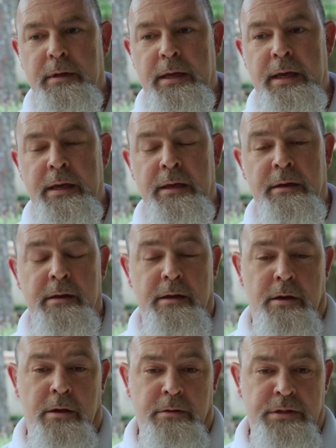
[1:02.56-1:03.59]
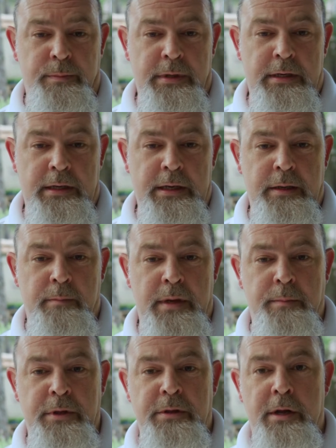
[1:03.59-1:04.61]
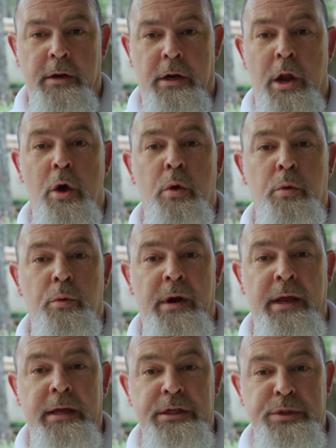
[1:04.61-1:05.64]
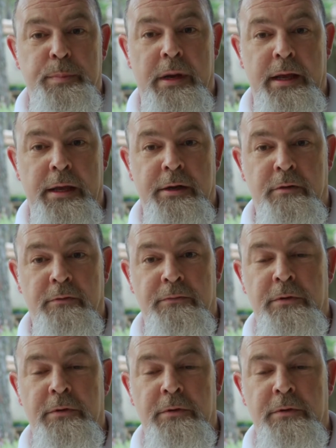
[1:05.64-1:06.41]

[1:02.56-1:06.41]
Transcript: and ultimately maybe their long-range plan of